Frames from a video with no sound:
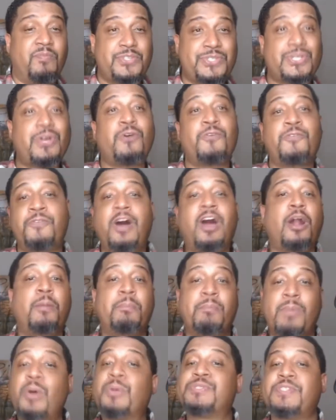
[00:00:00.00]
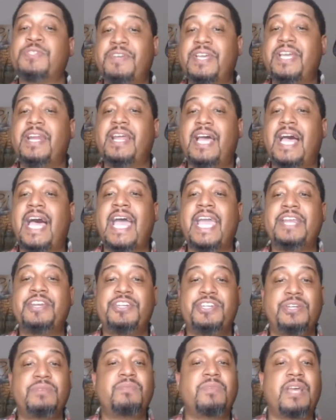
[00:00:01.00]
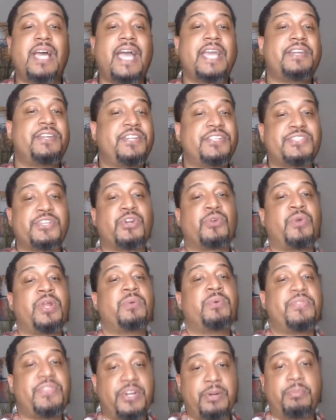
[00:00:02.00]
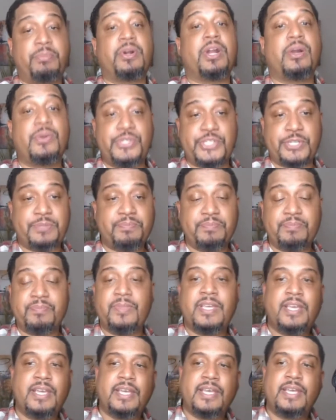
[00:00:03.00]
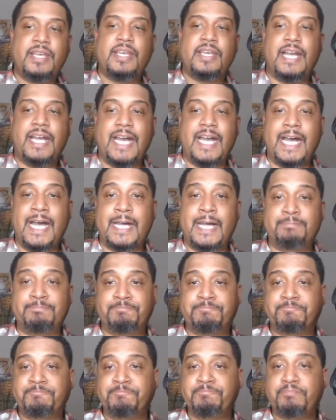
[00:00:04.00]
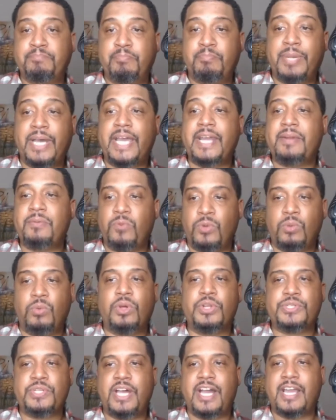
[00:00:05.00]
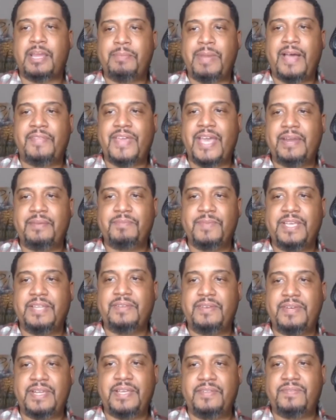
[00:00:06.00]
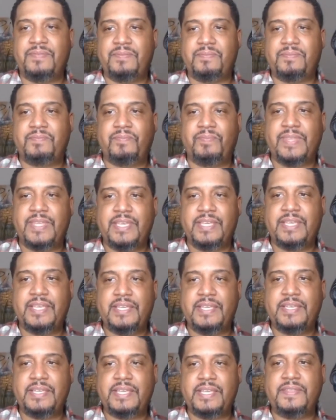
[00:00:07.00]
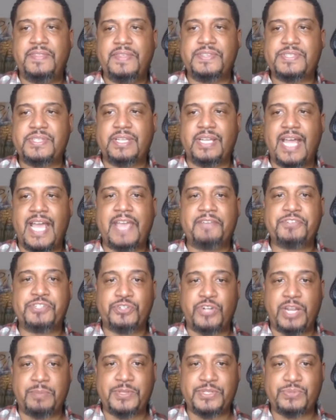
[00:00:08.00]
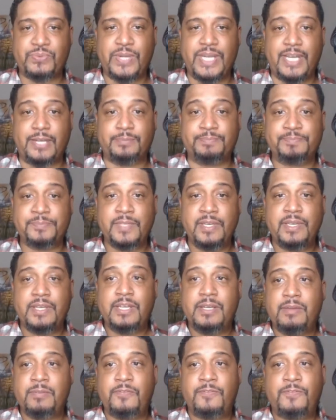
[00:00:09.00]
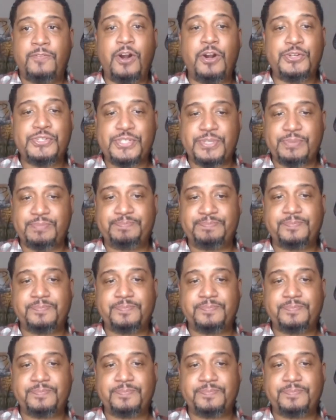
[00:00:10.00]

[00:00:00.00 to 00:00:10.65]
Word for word: so far, most of it I I disagree with the approach. Um, but we'll, we'll, talk about that in, in, in this live stream as well. First,